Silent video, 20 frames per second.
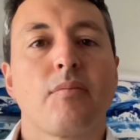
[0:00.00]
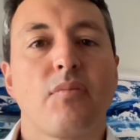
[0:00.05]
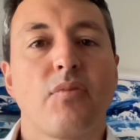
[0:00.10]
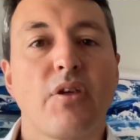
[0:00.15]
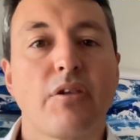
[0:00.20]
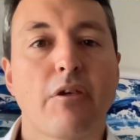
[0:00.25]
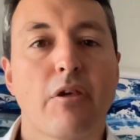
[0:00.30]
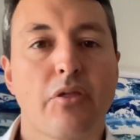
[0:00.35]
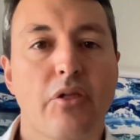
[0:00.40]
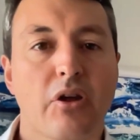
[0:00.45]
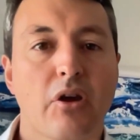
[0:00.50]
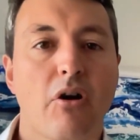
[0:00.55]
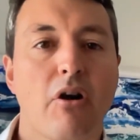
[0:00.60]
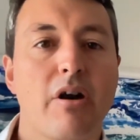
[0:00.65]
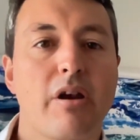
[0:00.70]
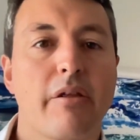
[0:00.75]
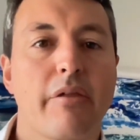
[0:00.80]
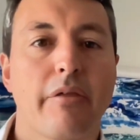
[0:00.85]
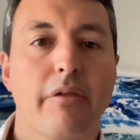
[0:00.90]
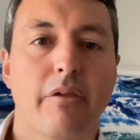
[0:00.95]
This is the
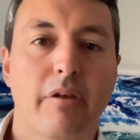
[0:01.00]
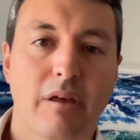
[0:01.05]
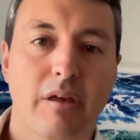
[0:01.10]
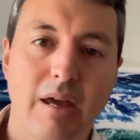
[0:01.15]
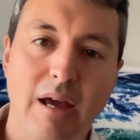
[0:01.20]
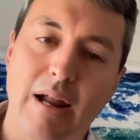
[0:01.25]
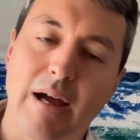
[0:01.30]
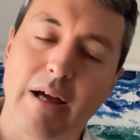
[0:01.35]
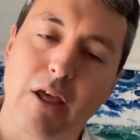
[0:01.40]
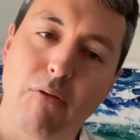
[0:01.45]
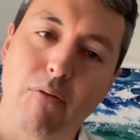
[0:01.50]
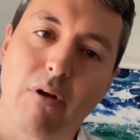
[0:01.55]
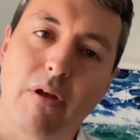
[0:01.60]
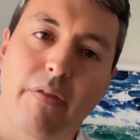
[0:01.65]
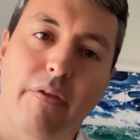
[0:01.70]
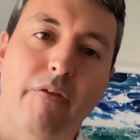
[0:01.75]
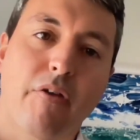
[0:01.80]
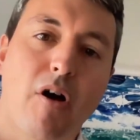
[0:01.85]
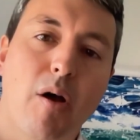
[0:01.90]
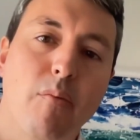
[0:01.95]
guidance, again accurate
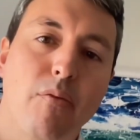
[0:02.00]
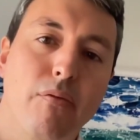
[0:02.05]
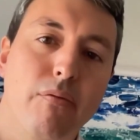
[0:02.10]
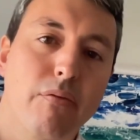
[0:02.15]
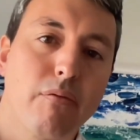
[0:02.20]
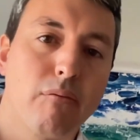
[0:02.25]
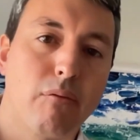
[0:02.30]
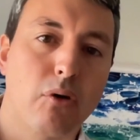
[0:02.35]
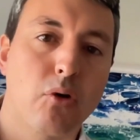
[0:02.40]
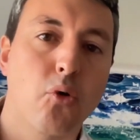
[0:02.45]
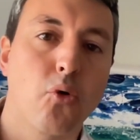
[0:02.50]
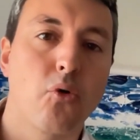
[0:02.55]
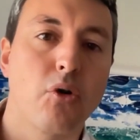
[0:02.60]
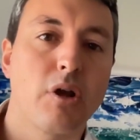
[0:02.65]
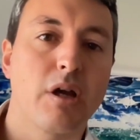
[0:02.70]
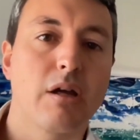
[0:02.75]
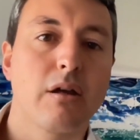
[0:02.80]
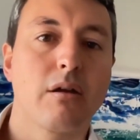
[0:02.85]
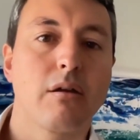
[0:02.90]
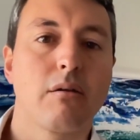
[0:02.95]
at the time of
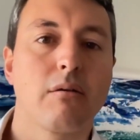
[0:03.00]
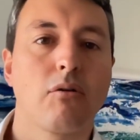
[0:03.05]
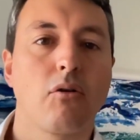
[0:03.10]
recording,